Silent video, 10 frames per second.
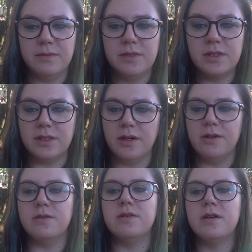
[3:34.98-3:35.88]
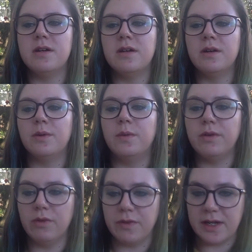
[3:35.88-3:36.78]
So, when
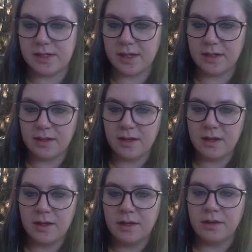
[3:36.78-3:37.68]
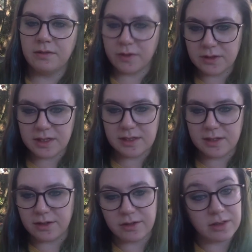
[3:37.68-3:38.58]
revising, first
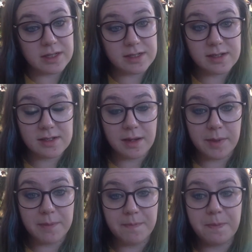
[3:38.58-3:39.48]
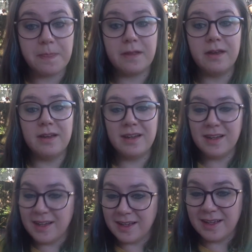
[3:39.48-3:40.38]
consider your thesis statement.
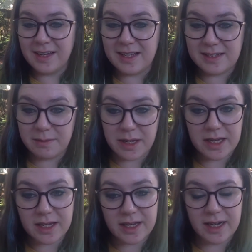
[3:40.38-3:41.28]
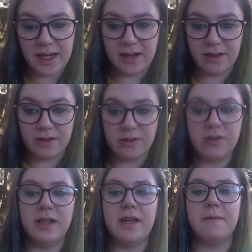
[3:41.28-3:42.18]
Is it making an analytical
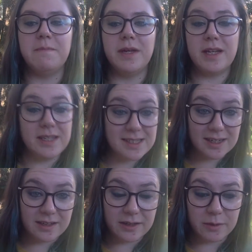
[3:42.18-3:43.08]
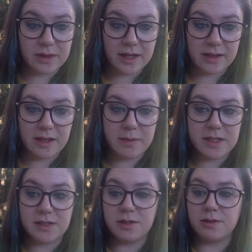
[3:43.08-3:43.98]
claim? And is it clear what that claim
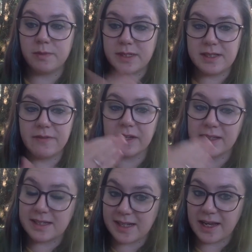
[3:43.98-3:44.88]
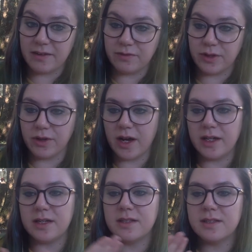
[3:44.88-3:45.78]
is? Do you specifically say it for your
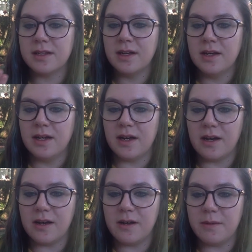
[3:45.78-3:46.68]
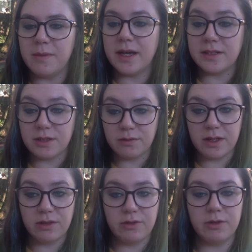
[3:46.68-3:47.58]
audience? As you
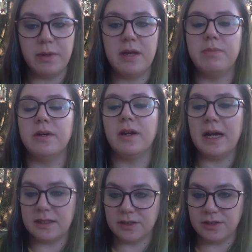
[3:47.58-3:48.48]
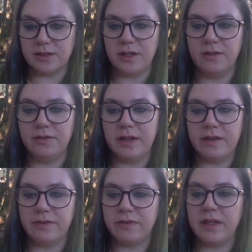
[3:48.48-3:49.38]
read through your paper, ask yourself
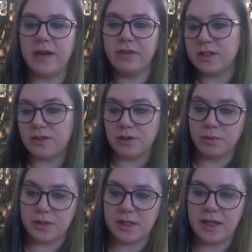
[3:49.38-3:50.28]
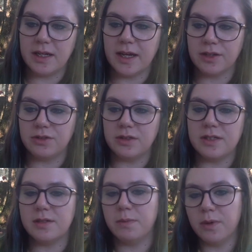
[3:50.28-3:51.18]
if the evidence you're presenting actually
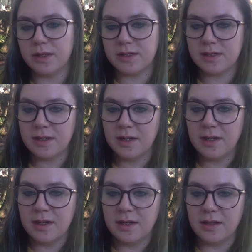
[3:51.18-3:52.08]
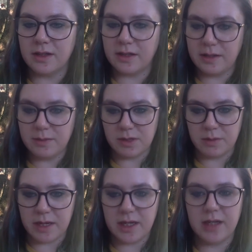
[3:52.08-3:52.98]
supports the claims you're
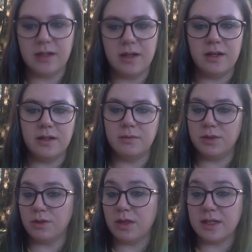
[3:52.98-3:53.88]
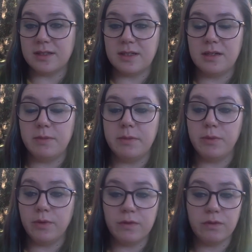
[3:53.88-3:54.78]
making. Do things need to be
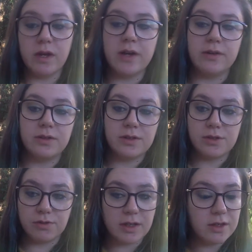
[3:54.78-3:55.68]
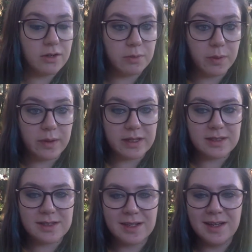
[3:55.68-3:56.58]
moved around to strengthen your
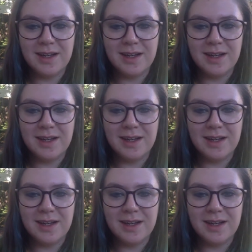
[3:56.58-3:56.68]
points?